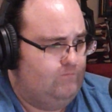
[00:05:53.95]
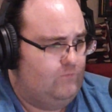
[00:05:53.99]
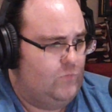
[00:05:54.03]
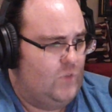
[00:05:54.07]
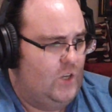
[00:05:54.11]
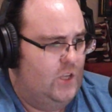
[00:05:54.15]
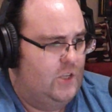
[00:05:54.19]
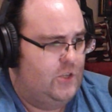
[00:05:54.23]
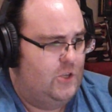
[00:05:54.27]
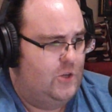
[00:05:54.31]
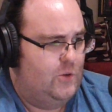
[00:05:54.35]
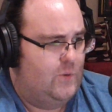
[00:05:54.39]

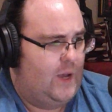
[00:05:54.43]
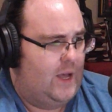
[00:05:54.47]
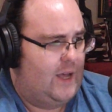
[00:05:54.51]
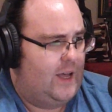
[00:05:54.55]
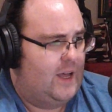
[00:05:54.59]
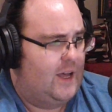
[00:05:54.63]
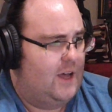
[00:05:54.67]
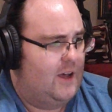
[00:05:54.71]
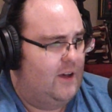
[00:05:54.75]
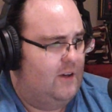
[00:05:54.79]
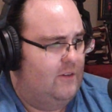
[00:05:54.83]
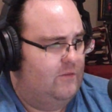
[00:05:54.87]
You
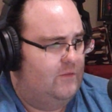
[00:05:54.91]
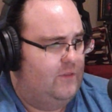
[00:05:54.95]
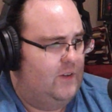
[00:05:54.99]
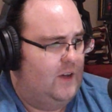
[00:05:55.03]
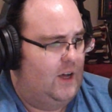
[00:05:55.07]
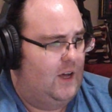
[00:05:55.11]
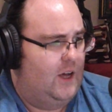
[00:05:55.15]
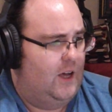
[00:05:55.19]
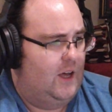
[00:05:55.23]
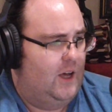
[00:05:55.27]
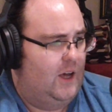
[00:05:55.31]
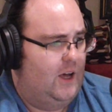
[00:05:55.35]
have
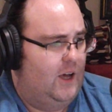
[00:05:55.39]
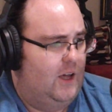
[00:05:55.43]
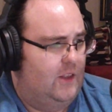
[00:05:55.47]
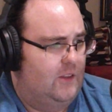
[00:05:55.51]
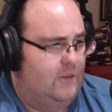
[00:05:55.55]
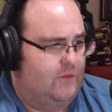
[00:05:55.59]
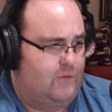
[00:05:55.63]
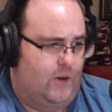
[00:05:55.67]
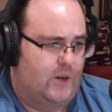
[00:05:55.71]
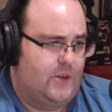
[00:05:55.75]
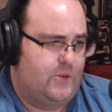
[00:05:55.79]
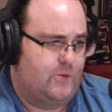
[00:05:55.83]
the
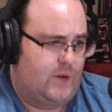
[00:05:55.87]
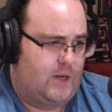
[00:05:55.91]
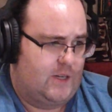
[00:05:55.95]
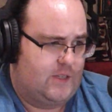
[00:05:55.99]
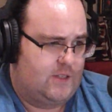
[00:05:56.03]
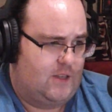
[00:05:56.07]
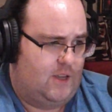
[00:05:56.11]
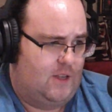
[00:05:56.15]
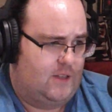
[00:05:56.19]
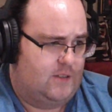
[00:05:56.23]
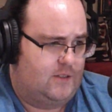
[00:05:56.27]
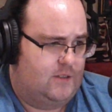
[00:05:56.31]
French
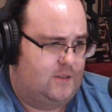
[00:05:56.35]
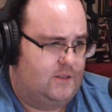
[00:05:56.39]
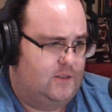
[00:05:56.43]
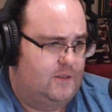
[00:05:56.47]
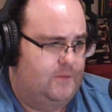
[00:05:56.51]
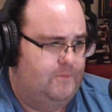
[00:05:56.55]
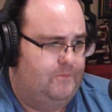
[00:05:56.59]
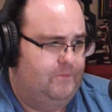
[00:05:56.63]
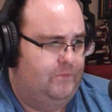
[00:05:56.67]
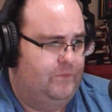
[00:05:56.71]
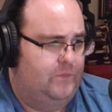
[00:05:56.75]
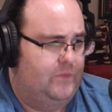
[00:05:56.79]
Renaissance,
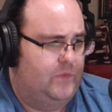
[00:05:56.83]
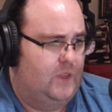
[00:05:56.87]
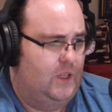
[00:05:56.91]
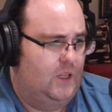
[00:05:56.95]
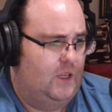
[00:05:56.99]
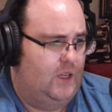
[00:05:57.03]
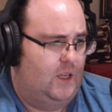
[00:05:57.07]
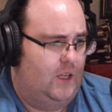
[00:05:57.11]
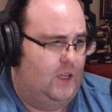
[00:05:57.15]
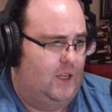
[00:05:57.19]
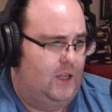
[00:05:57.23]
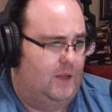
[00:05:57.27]

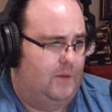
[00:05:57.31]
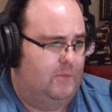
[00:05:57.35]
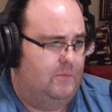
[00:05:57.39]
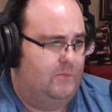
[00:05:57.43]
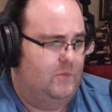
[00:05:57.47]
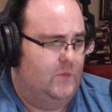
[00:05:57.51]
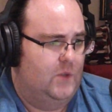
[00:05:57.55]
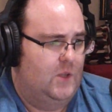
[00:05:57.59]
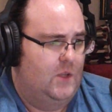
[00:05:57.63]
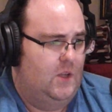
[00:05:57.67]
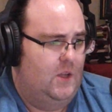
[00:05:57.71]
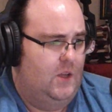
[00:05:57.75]

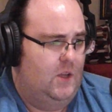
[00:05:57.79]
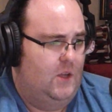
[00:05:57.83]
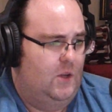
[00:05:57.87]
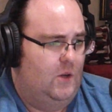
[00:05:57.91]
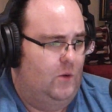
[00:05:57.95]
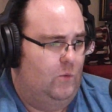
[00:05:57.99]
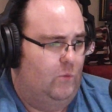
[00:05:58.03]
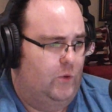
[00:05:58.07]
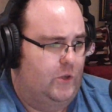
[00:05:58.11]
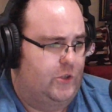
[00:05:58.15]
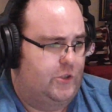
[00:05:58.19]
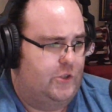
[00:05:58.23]

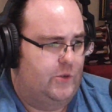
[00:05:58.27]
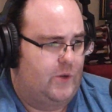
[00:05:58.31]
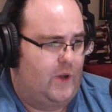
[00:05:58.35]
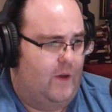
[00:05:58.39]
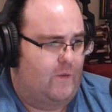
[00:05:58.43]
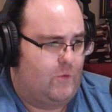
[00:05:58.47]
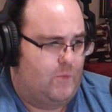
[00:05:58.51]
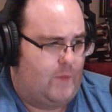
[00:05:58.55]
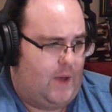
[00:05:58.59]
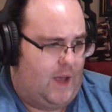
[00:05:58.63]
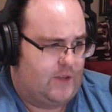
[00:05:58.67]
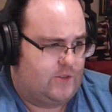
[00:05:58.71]
which you
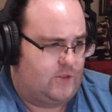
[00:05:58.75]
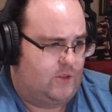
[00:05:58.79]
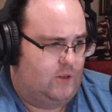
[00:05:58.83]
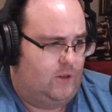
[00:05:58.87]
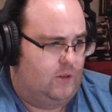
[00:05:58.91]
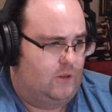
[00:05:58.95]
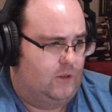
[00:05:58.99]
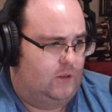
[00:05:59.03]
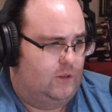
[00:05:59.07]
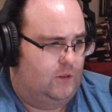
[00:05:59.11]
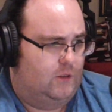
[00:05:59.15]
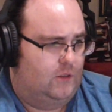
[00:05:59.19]
have a
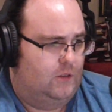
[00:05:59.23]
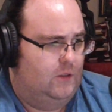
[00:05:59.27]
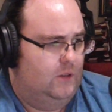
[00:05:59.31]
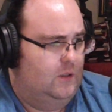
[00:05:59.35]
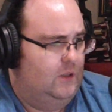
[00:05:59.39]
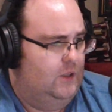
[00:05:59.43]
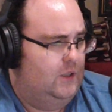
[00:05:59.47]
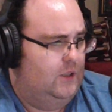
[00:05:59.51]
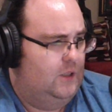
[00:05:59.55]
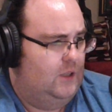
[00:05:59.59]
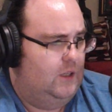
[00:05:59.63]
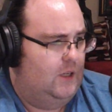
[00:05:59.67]
massacre.
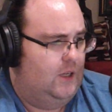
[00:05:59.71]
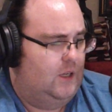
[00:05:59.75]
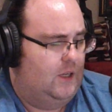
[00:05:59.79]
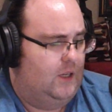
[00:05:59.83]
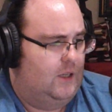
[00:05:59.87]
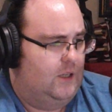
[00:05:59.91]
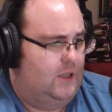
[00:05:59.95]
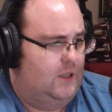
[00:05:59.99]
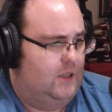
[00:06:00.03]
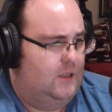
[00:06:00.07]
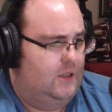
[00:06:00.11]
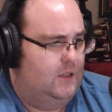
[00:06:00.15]

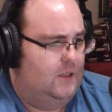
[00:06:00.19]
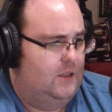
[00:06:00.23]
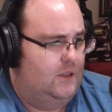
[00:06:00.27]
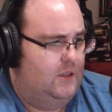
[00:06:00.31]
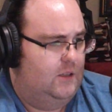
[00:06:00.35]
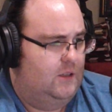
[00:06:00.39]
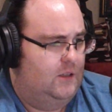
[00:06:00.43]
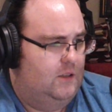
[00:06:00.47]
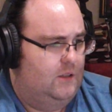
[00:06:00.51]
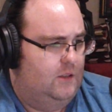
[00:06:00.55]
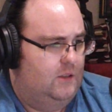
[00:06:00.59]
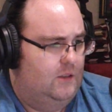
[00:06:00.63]

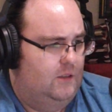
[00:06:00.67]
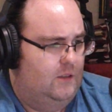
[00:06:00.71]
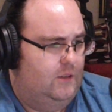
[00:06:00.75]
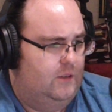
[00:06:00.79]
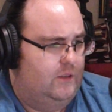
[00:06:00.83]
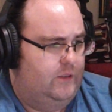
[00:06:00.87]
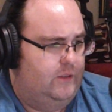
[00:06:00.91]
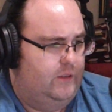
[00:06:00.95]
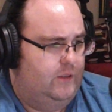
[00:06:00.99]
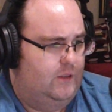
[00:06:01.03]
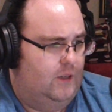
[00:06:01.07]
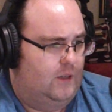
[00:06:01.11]

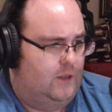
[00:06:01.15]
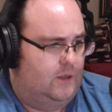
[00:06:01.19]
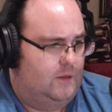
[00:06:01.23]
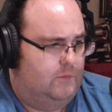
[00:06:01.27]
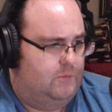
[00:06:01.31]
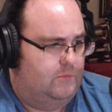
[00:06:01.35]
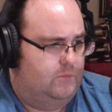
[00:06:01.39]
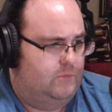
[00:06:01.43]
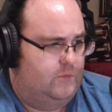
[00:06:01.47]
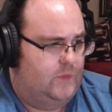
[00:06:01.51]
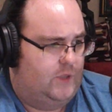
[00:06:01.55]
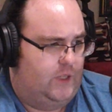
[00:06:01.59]
They
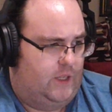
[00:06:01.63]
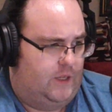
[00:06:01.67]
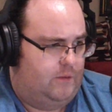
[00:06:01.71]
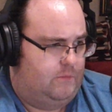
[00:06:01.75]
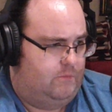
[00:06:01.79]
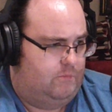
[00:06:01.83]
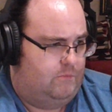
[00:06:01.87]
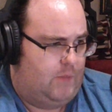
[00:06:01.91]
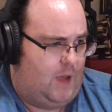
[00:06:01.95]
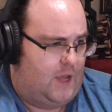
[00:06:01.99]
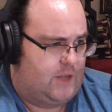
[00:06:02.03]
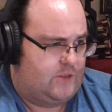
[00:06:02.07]

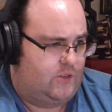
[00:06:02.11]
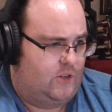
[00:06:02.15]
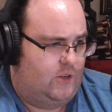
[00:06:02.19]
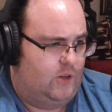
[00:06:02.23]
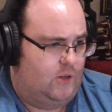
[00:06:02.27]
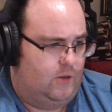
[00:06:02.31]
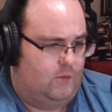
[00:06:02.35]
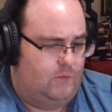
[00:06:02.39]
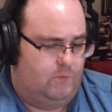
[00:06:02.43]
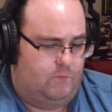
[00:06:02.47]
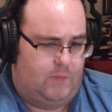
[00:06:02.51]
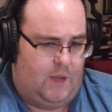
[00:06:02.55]

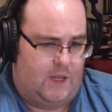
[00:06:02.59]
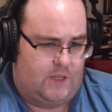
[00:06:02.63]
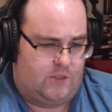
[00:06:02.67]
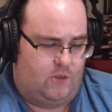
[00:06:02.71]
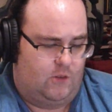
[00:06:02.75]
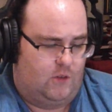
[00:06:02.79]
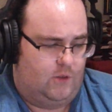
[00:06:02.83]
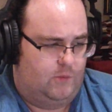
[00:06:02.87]
massacre a